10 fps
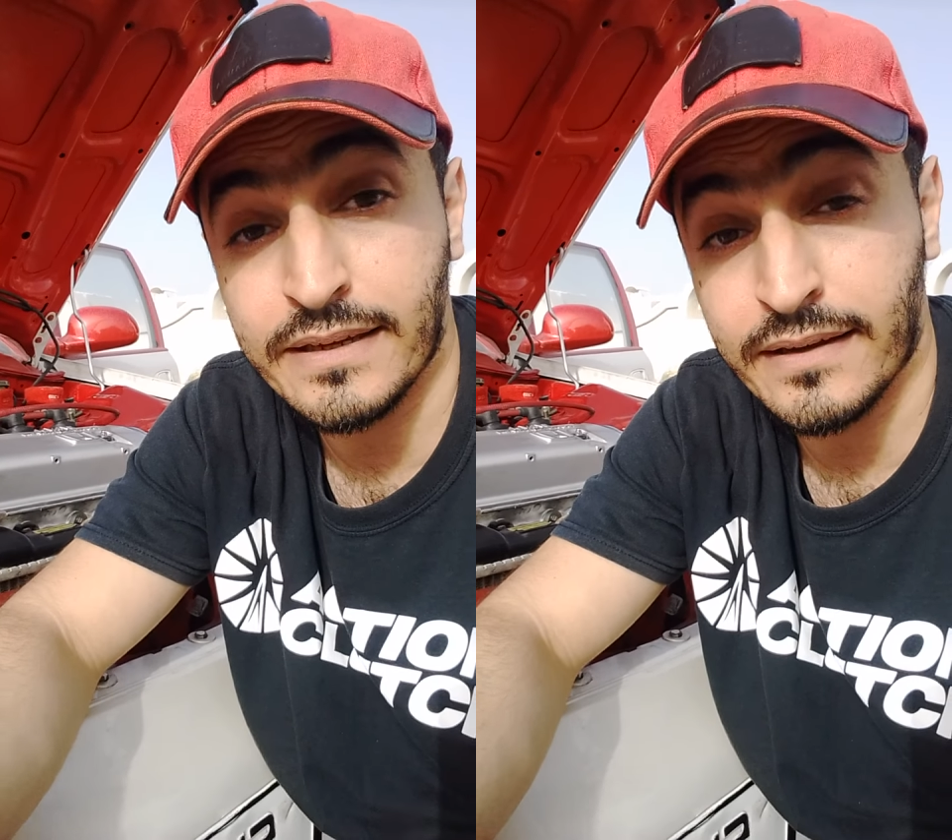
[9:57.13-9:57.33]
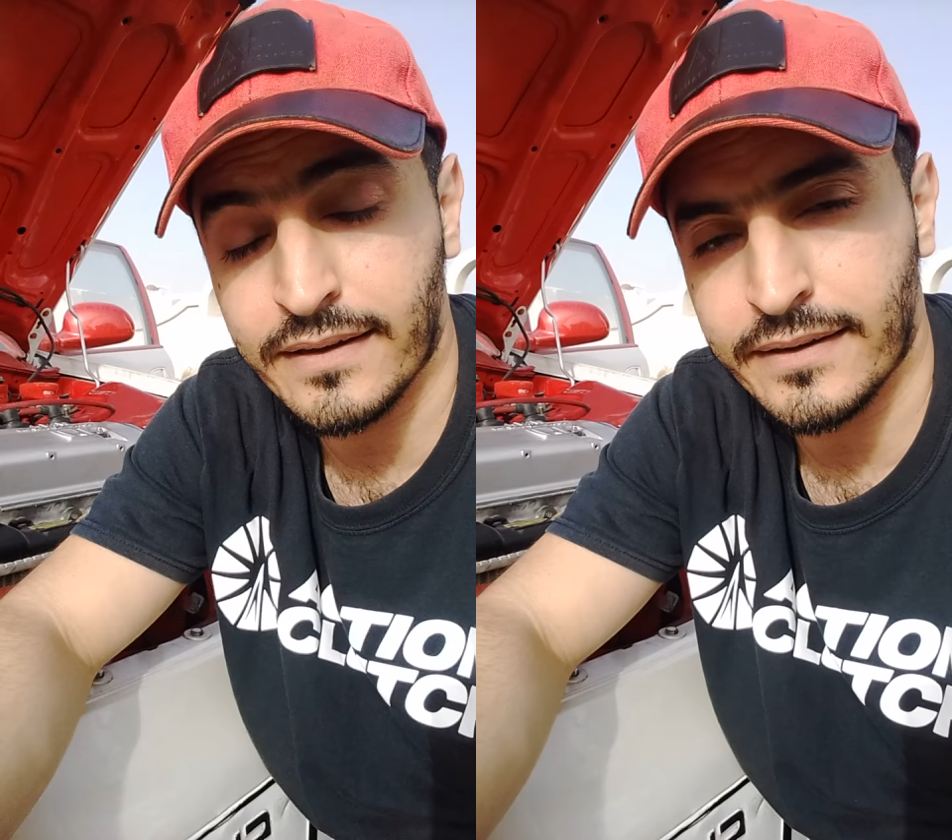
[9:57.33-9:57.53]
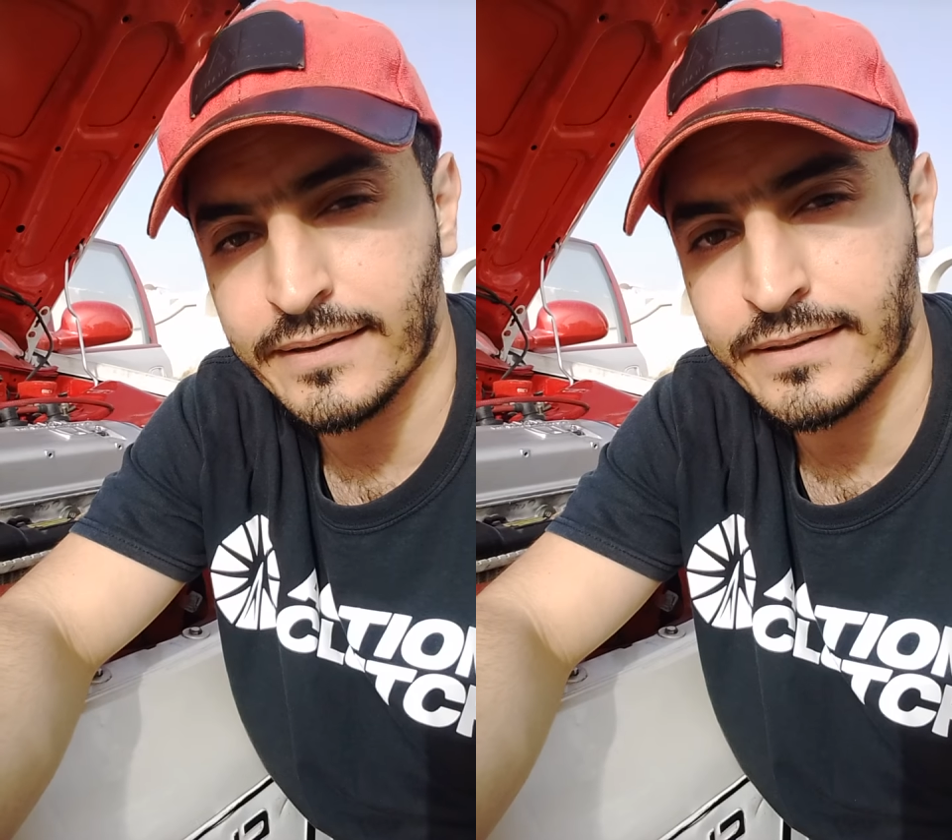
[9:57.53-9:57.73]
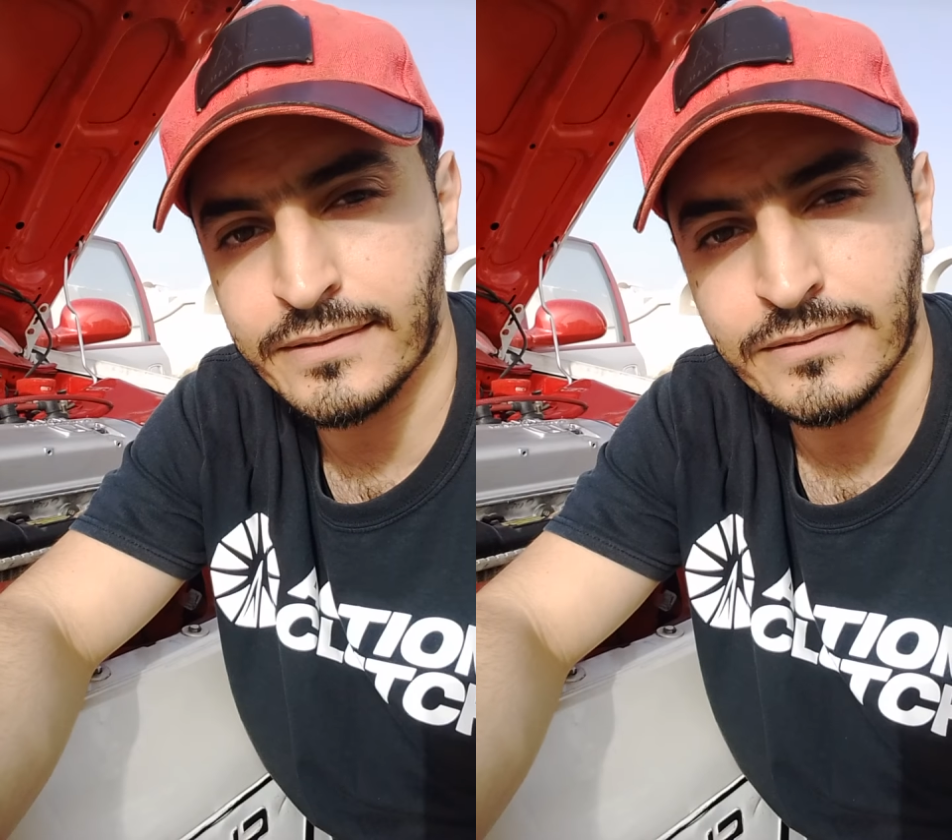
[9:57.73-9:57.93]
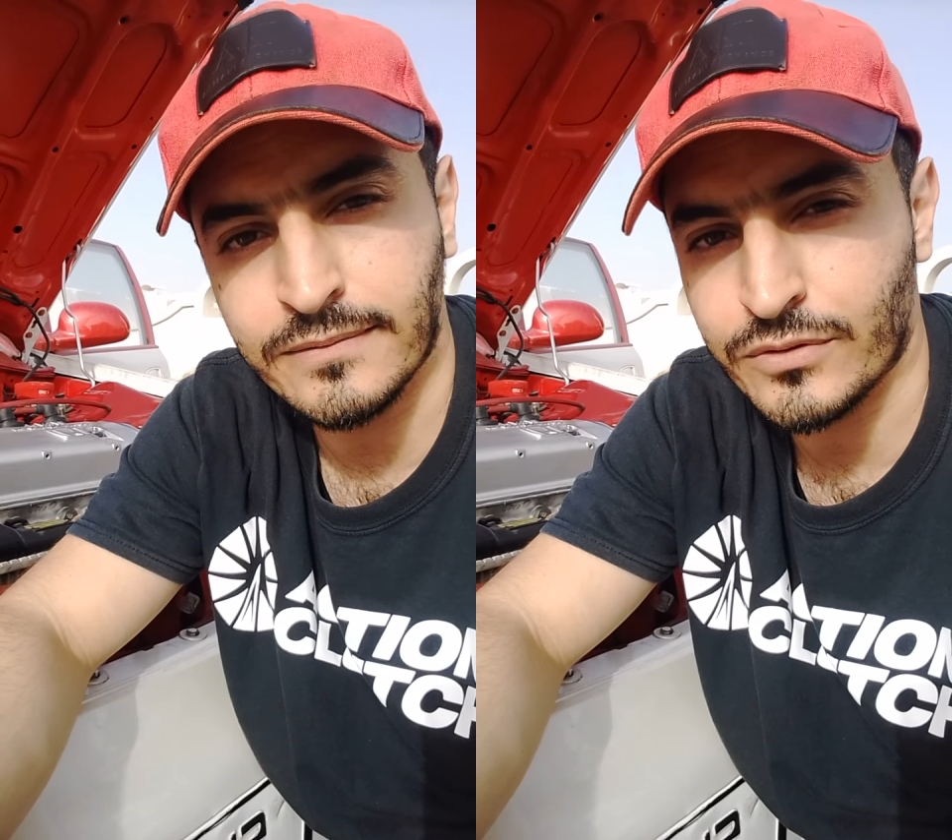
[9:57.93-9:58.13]

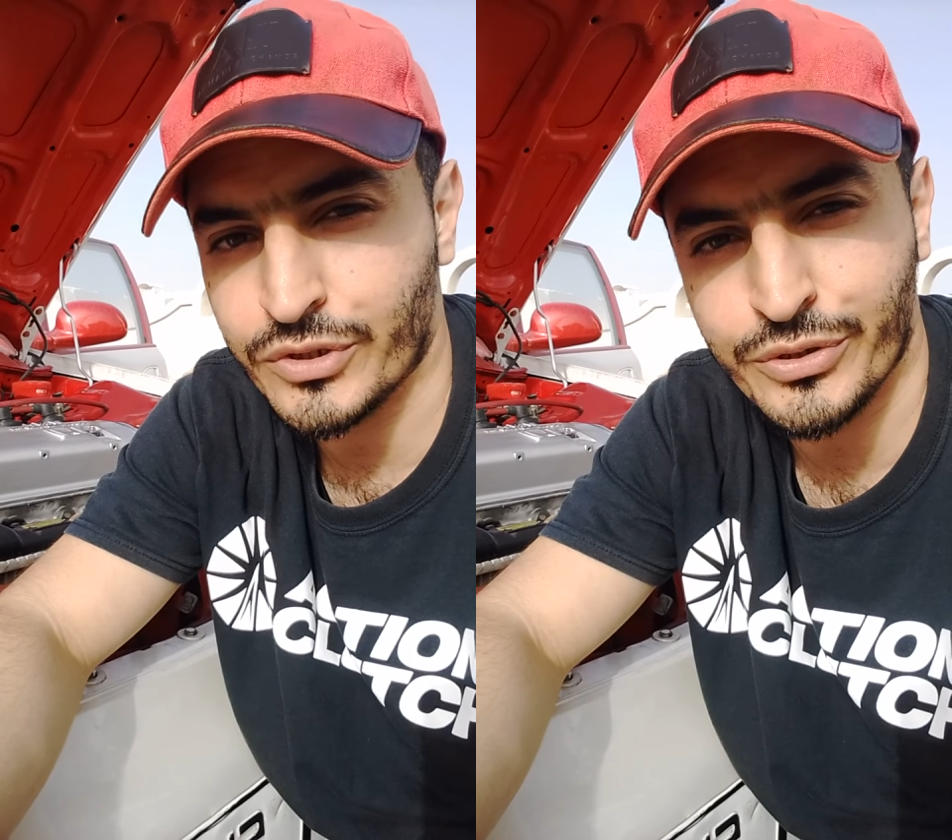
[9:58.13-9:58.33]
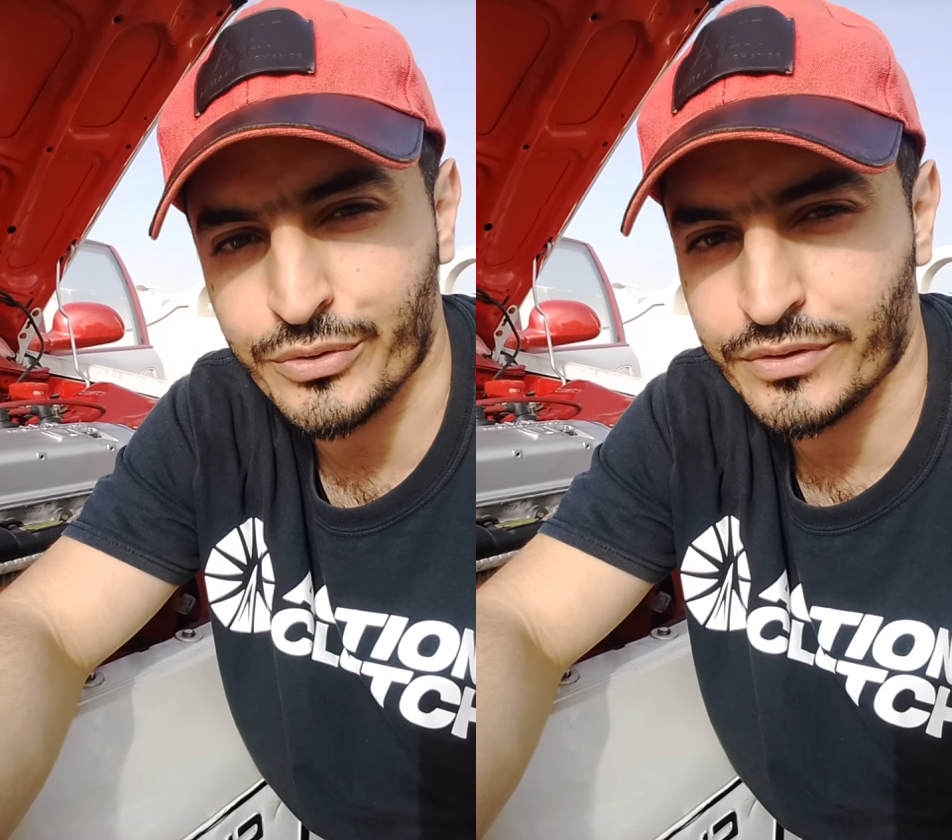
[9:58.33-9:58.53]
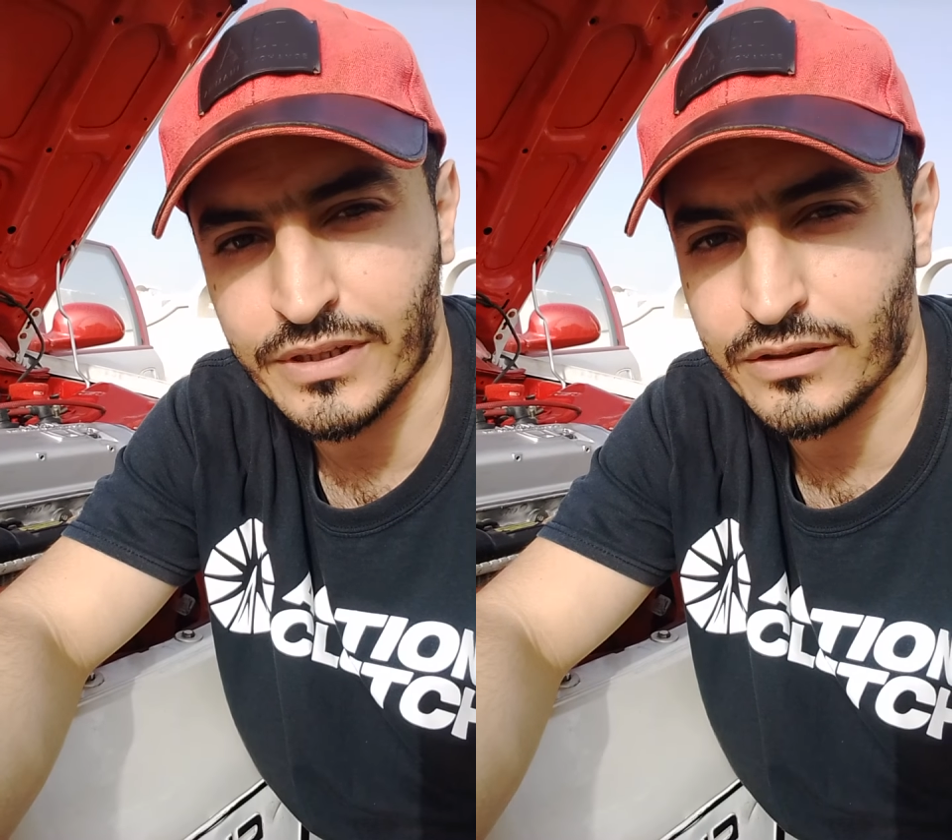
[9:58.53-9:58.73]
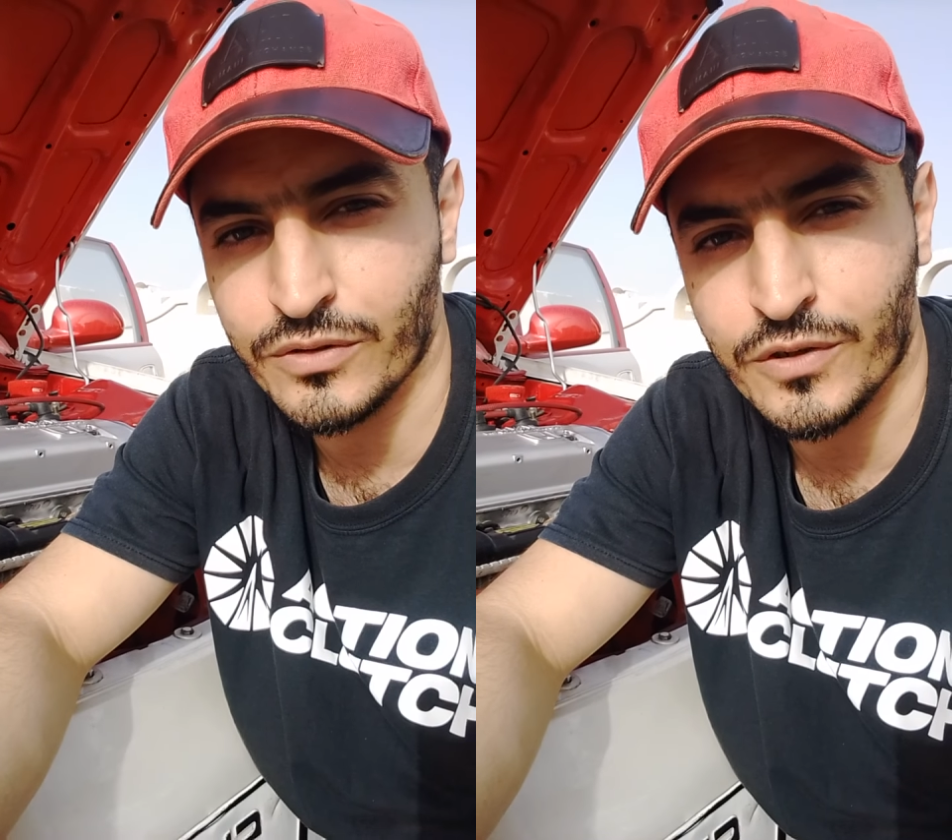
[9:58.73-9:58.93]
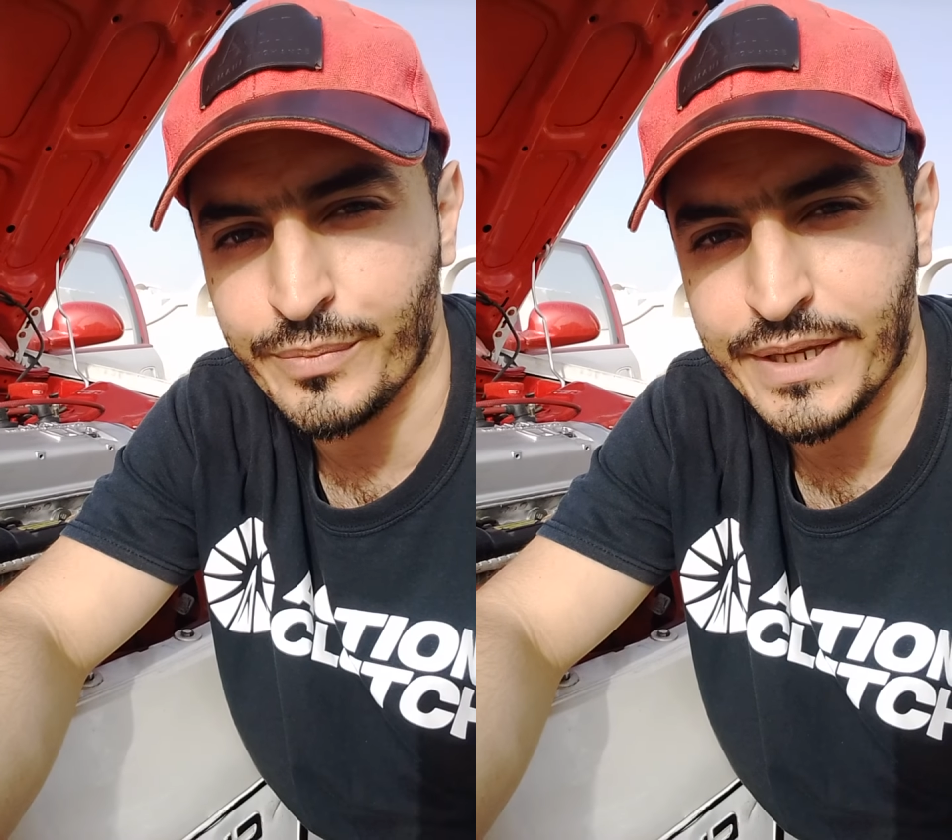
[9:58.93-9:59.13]
it
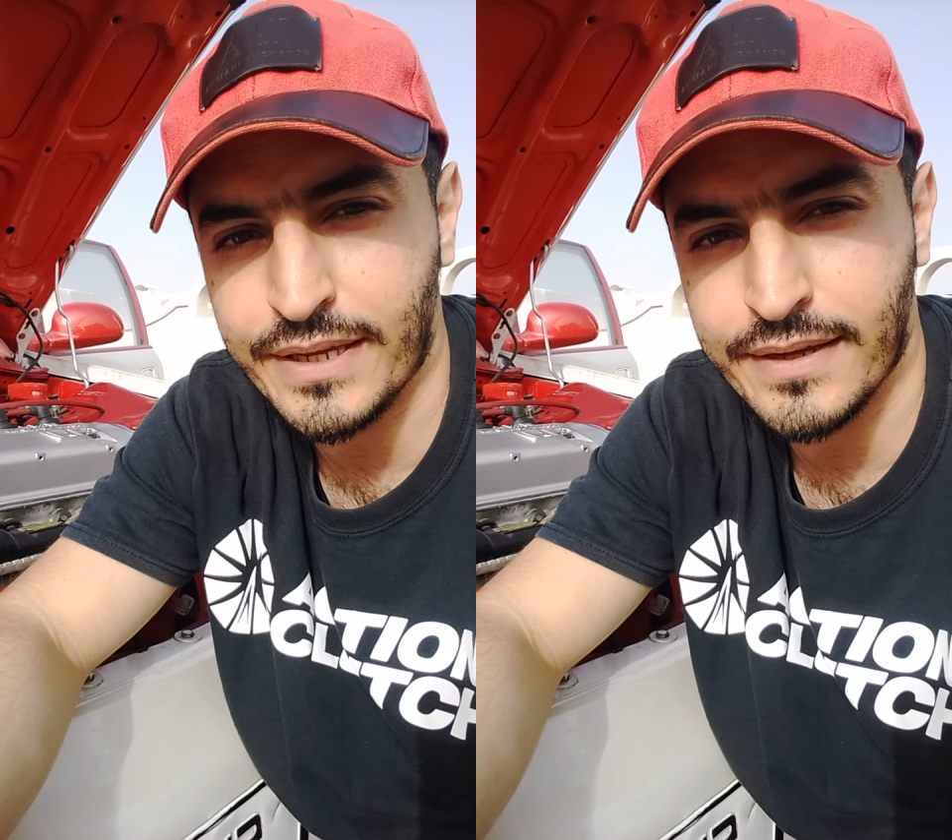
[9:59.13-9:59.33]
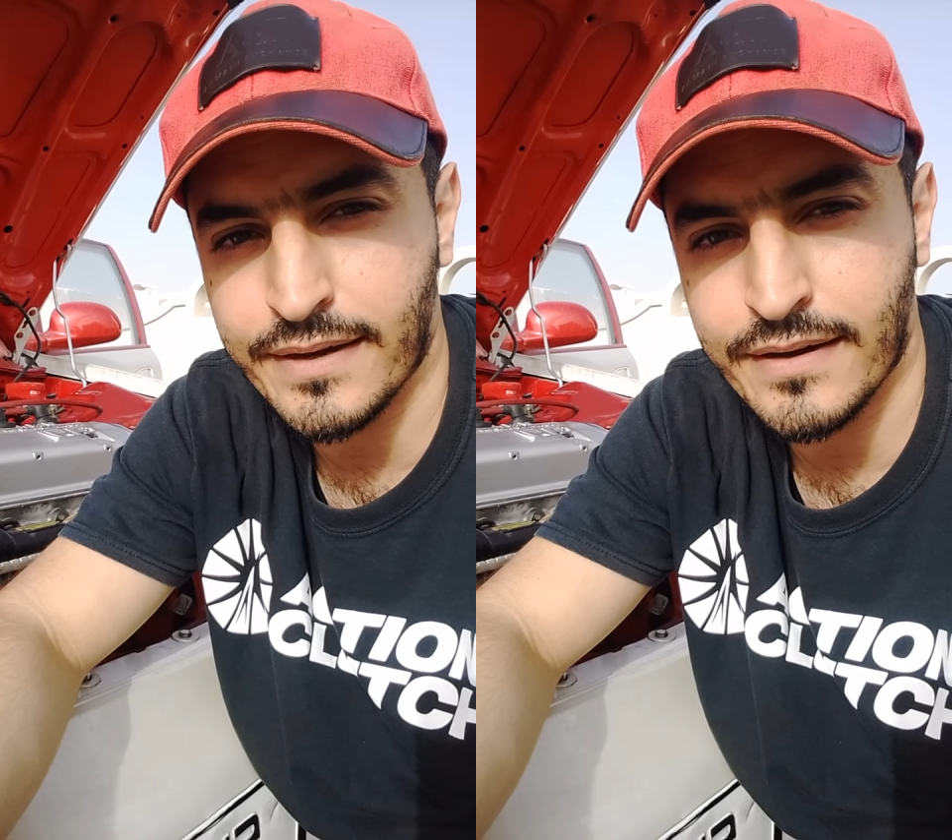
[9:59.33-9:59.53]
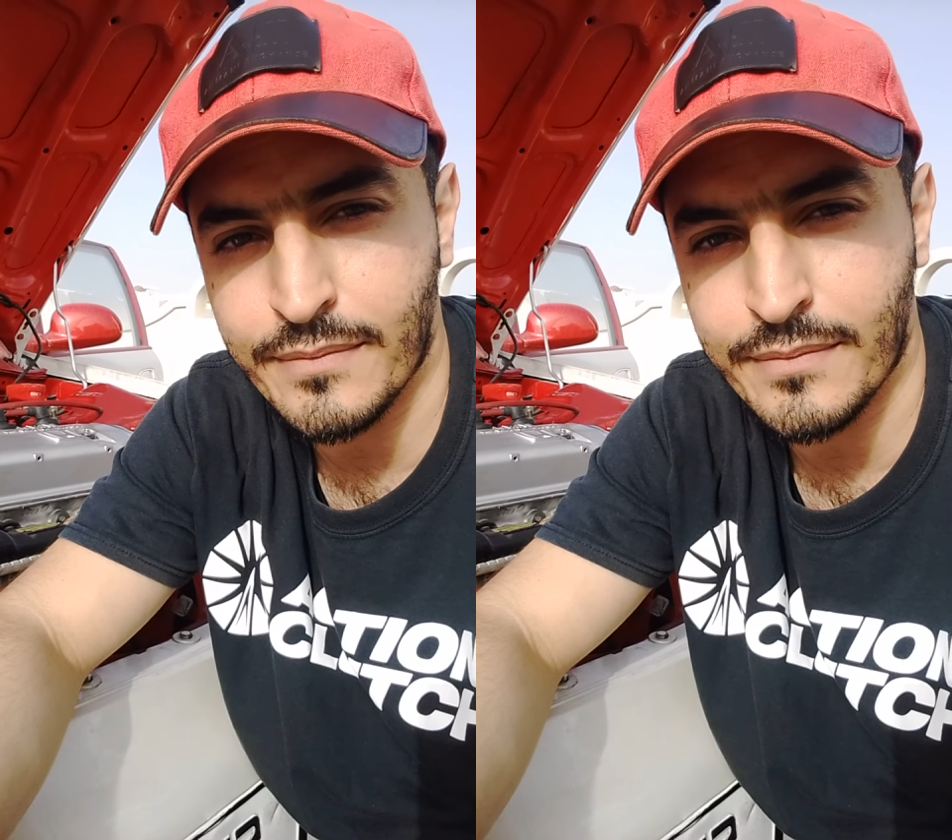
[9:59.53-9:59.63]
took me